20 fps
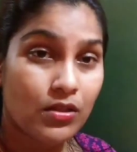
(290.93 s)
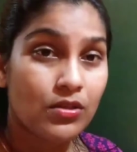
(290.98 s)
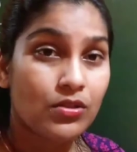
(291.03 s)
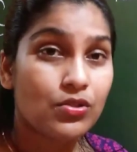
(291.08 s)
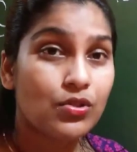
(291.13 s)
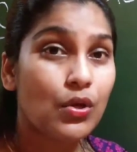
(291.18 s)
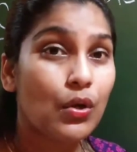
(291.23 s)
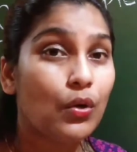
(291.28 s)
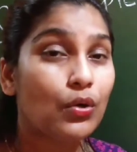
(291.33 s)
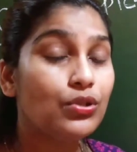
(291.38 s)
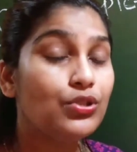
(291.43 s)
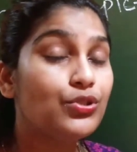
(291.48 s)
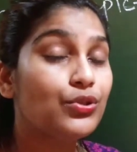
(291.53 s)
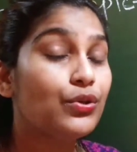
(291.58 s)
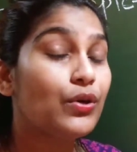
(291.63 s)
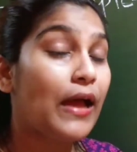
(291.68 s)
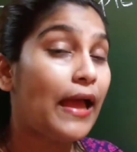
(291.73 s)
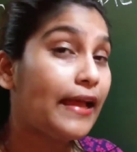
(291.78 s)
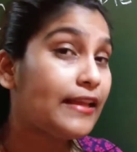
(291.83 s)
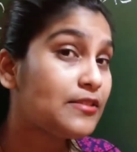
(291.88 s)
So
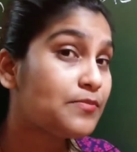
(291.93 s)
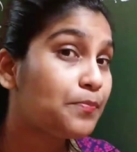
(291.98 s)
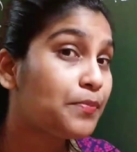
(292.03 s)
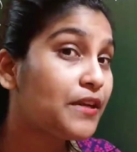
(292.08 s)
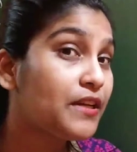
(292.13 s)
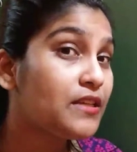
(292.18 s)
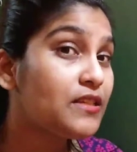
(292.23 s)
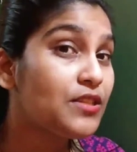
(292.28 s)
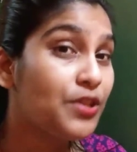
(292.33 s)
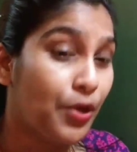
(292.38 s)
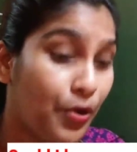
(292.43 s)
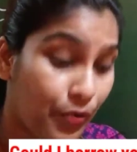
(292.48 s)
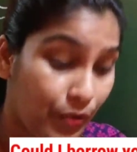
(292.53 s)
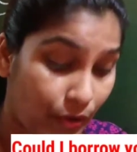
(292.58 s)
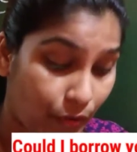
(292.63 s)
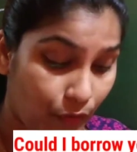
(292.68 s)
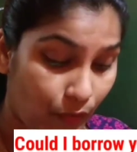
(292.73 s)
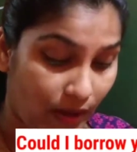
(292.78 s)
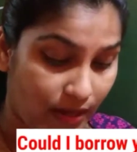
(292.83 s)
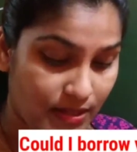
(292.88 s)
to express
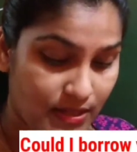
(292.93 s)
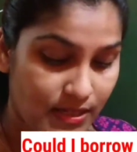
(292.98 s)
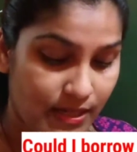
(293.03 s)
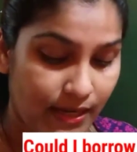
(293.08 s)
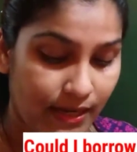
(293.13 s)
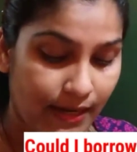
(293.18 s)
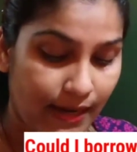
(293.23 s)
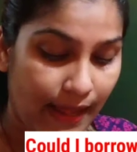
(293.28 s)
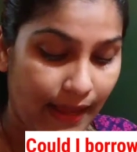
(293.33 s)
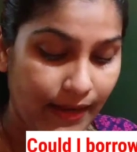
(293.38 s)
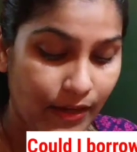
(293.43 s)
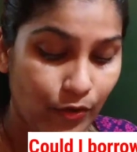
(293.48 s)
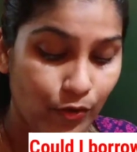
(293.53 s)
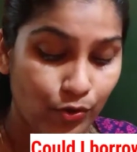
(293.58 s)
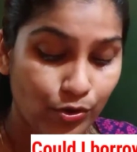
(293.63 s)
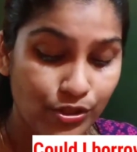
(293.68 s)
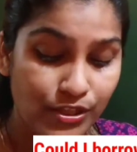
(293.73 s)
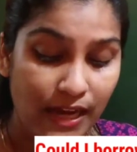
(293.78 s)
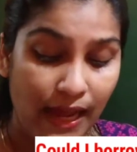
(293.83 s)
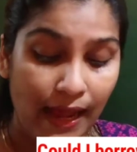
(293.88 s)
request, like
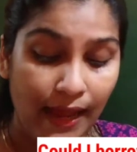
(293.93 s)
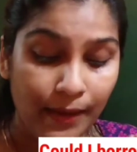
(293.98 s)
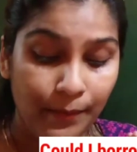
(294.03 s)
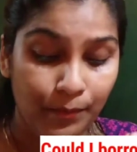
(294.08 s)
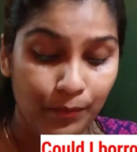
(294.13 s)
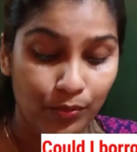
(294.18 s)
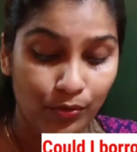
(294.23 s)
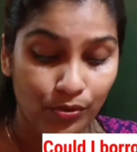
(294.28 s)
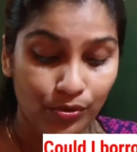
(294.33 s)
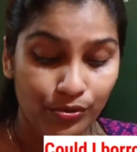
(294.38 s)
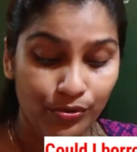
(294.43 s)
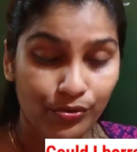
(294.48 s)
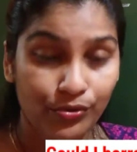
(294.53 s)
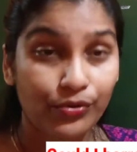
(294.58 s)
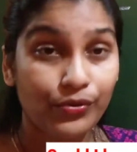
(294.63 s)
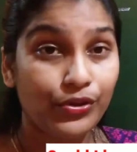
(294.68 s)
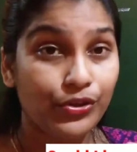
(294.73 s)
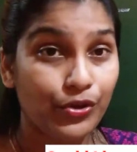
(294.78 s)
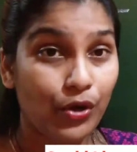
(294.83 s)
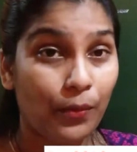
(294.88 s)
could I borrow
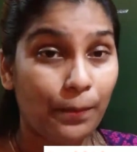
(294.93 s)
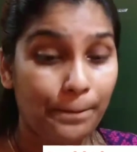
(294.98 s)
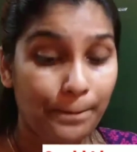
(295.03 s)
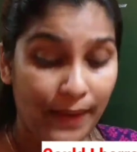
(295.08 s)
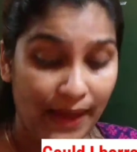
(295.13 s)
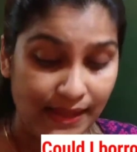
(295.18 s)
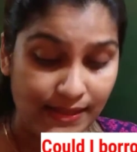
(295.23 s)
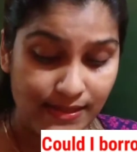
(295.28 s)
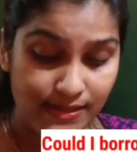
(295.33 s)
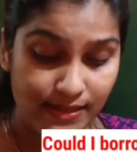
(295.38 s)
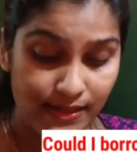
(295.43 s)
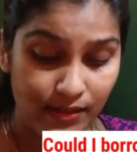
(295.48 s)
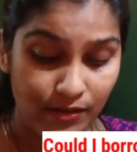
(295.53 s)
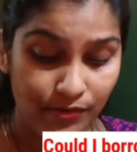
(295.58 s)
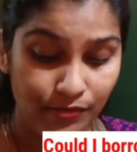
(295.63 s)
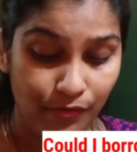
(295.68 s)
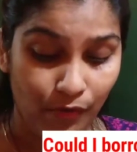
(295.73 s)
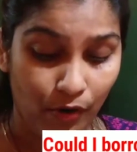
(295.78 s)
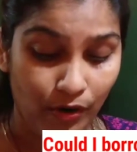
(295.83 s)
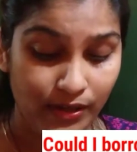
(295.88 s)
your pencil
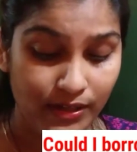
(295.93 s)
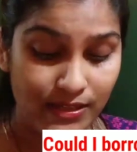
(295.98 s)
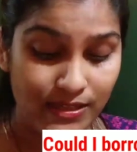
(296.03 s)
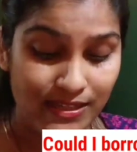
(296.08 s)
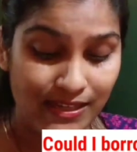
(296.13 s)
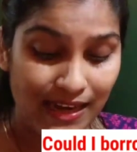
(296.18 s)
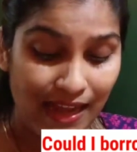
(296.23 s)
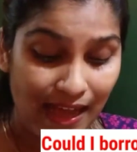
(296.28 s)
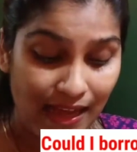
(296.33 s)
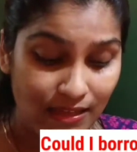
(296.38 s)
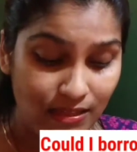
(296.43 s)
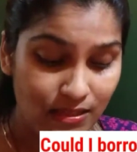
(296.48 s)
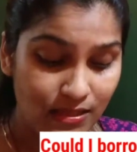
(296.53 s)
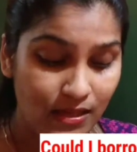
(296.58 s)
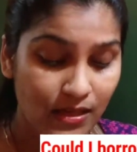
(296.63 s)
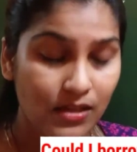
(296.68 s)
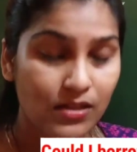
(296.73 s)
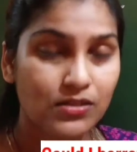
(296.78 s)
for this class?